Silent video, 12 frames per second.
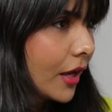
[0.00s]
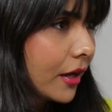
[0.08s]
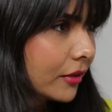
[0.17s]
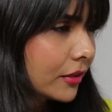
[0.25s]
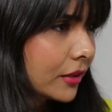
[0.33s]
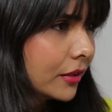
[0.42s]

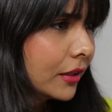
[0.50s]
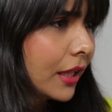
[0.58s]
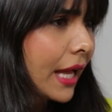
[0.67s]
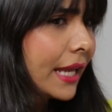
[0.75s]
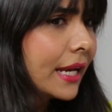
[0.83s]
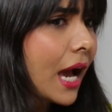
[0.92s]
Yeah,
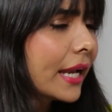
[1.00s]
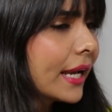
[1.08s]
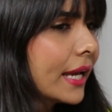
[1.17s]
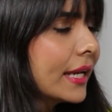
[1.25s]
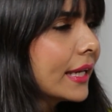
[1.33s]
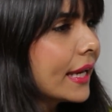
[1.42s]
and I
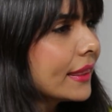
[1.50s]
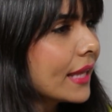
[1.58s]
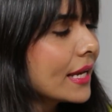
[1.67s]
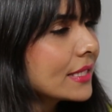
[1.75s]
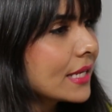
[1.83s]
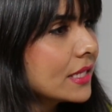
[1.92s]
kind of get that